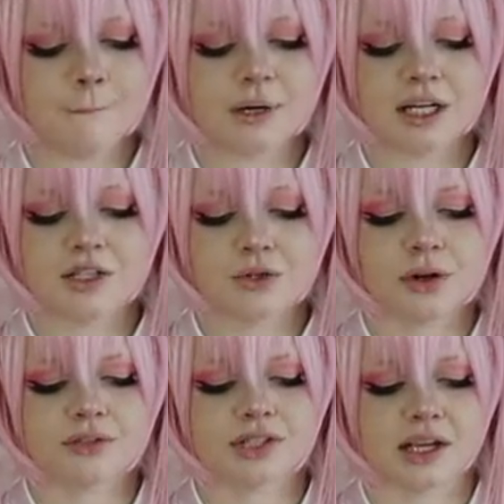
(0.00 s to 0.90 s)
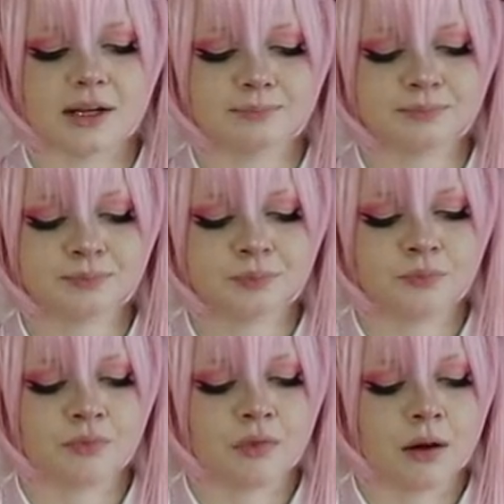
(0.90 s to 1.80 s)
But I do have to say,
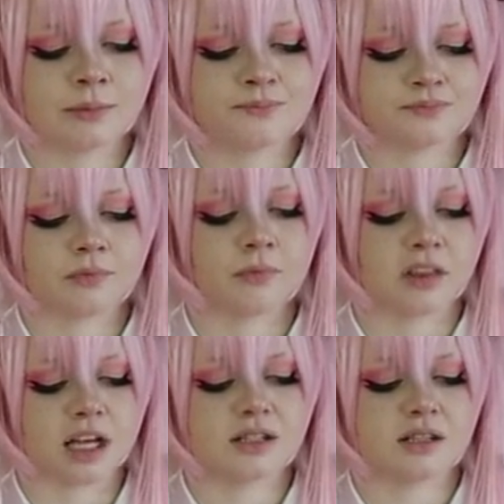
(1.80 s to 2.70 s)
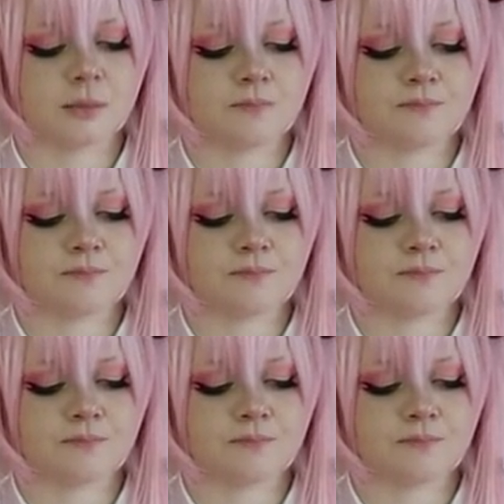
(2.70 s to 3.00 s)
that's